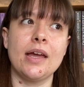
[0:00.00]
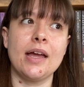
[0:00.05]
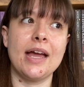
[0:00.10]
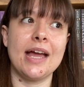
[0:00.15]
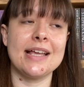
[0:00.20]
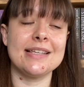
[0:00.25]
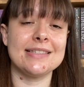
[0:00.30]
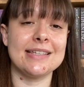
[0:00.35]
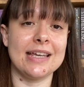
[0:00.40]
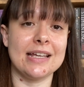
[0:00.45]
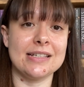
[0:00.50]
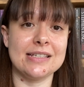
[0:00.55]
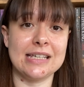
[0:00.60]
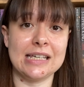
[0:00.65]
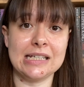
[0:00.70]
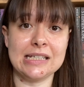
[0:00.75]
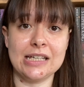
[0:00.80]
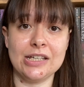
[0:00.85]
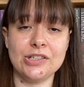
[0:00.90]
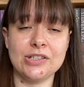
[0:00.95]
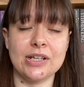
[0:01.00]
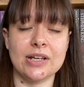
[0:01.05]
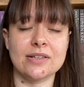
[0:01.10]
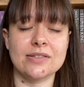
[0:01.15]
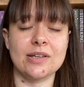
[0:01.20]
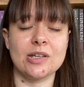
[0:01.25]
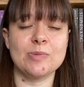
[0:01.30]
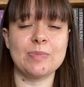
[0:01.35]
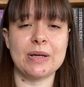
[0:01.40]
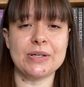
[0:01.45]
SEND teaching,
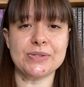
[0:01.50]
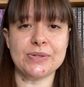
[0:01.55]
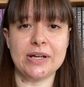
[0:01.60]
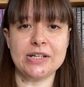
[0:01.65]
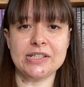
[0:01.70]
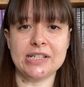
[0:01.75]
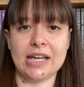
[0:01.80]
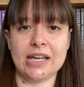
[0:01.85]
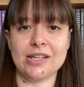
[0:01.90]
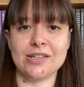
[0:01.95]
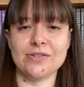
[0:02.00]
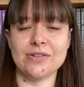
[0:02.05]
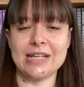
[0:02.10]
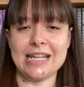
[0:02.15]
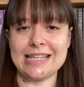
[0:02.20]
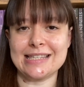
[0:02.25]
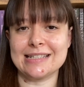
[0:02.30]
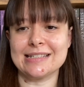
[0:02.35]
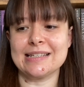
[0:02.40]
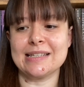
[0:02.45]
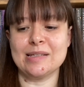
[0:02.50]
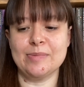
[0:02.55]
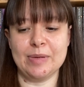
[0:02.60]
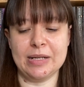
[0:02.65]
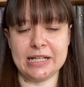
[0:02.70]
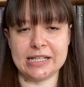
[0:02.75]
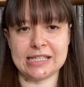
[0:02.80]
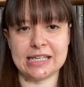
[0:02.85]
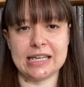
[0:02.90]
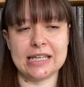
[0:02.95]
so special educational needs and
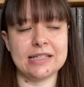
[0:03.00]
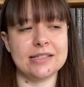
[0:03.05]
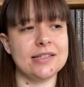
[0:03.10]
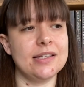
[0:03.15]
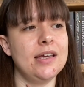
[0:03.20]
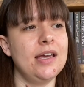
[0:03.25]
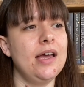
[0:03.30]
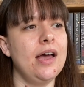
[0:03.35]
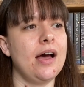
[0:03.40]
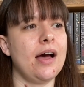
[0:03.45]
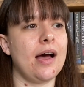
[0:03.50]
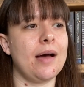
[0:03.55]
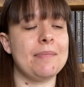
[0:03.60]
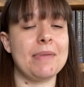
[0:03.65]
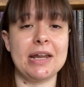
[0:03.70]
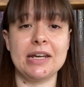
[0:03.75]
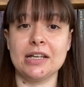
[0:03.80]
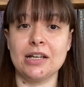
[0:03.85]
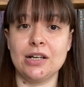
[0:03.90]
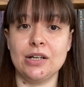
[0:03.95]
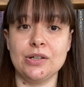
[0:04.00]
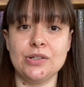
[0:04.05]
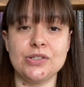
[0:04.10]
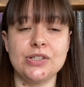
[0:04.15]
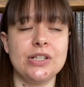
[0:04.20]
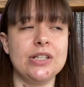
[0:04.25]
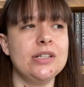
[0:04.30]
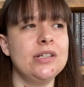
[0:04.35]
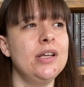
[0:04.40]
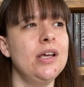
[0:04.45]
disabilities, and
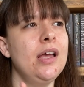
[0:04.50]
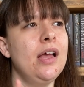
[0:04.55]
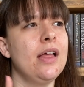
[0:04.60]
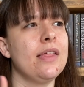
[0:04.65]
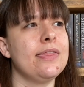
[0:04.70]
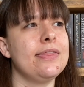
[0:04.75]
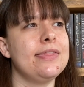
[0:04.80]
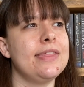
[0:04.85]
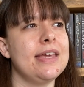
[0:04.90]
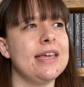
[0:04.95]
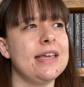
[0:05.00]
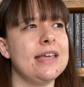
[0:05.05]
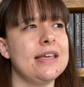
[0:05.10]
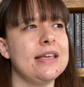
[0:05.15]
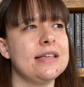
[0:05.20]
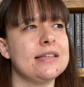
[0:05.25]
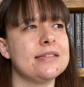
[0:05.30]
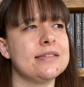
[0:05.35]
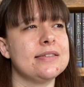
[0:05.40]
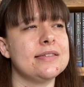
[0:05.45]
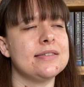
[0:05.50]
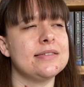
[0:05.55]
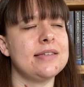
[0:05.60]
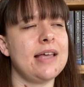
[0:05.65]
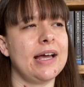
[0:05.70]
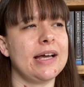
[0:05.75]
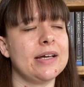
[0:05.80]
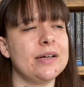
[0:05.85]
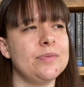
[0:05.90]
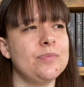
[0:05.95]
inclusion. The
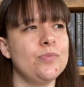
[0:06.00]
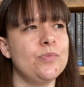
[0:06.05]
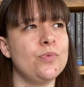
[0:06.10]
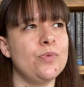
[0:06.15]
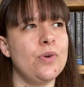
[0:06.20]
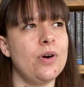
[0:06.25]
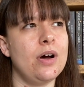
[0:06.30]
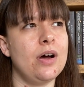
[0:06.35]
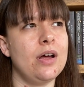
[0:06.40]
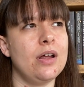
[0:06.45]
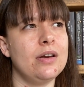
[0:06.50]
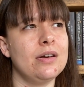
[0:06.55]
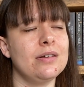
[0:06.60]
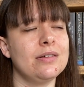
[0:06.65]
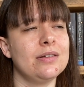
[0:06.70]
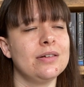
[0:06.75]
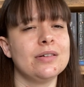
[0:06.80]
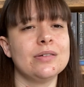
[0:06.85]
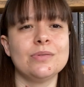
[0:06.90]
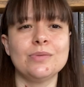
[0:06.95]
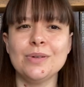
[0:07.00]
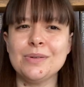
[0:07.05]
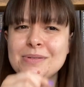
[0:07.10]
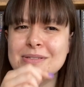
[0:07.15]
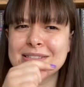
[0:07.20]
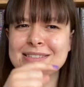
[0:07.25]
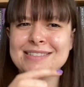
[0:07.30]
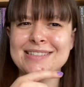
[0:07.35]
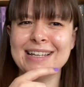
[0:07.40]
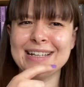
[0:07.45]
second one, what was
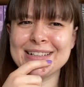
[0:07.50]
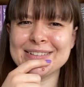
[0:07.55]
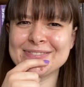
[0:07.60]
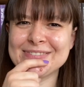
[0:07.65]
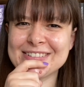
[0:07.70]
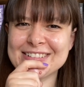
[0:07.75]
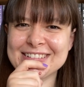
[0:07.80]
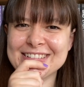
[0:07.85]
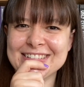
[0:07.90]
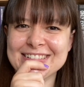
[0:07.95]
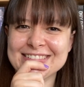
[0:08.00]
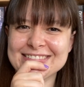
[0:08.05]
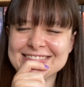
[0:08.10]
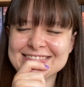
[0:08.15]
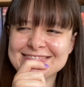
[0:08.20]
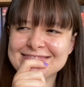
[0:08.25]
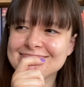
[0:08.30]
the second one on?